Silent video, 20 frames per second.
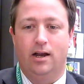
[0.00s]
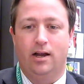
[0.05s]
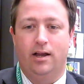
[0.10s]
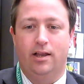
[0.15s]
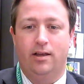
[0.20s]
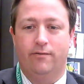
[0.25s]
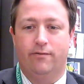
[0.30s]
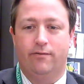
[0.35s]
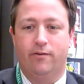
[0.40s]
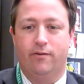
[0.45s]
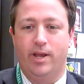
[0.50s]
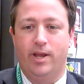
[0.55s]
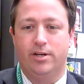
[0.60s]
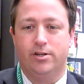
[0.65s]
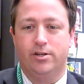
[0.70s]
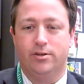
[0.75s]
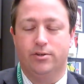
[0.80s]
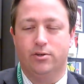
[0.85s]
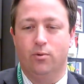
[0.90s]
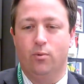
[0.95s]

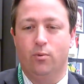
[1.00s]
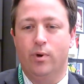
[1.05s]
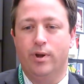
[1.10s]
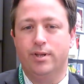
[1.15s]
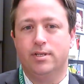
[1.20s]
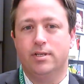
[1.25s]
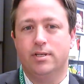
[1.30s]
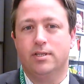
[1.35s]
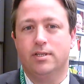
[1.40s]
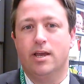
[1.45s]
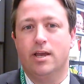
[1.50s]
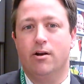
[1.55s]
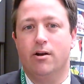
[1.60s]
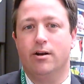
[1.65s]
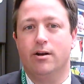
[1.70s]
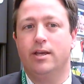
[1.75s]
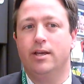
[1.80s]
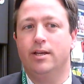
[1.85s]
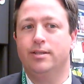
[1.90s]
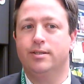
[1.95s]
information. So what is it that
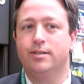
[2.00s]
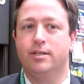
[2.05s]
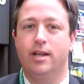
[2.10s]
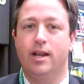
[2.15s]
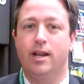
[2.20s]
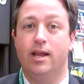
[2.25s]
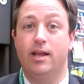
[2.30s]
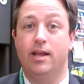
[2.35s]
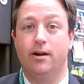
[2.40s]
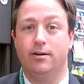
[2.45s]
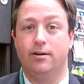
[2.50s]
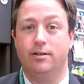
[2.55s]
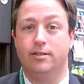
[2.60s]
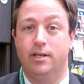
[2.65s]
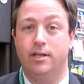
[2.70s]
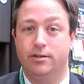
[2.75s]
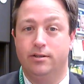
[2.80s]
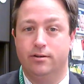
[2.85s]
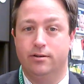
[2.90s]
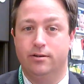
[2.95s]
our kids today and our
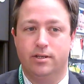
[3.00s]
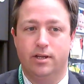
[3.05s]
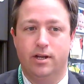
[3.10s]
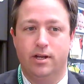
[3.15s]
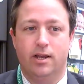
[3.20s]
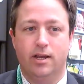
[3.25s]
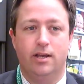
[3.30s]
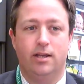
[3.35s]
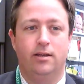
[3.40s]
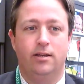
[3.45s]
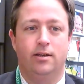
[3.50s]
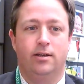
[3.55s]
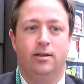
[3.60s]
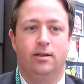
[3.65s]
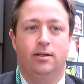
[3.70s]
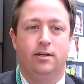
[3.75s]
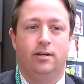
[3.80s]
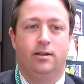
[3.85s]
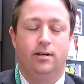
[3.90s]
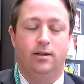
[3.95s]
teachers today
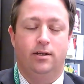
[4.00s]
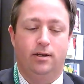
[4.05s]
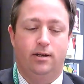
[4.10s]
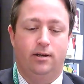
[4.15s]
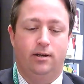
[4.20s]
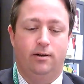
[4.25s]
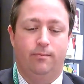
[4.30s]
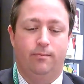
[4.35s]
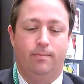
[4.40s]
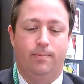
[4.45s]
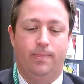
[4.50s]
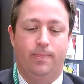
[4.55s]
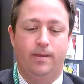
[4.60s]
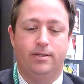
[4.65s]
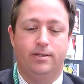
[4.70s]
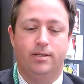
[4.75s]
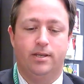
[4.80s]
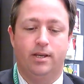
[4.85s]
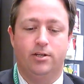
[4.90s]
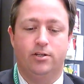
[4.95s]

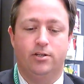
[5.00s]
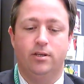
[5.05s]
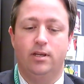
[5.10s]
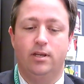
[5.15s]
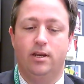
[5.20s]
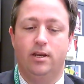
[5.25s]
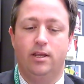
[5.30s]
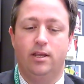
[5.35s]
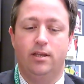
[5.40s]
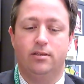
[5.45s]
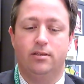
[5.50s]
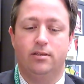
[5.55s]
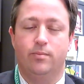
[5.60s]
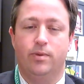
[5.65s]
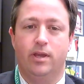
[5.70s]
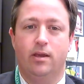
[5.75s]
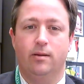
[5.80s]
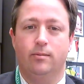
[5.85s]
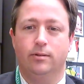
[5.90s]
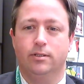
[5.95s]
essentially need to
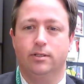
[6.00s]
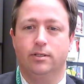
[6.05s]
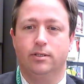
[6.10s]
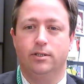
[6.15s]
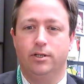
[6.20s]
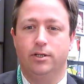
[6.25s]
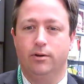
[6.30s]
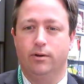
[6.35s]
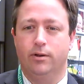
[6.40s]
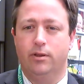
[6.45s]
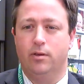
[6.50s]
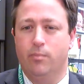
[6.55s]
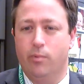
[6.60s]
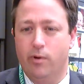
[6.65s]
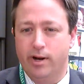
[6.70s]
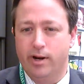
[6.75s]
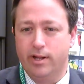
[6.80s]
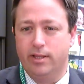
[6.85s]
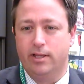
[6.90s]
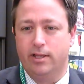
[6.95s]
be able to do? Can you
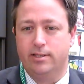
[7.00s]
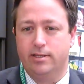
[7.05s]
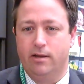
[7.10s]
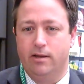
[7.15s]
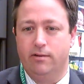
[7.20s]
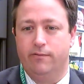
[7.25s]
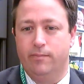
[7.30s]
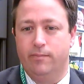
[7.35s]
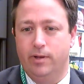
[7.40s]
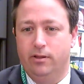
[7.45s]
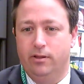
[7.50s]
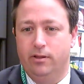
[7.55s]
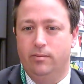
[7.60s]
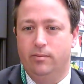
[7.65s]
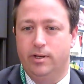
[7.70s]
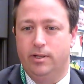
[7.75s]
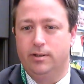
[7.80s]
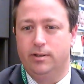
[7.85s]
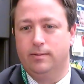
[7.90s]
break that down for me a little bit?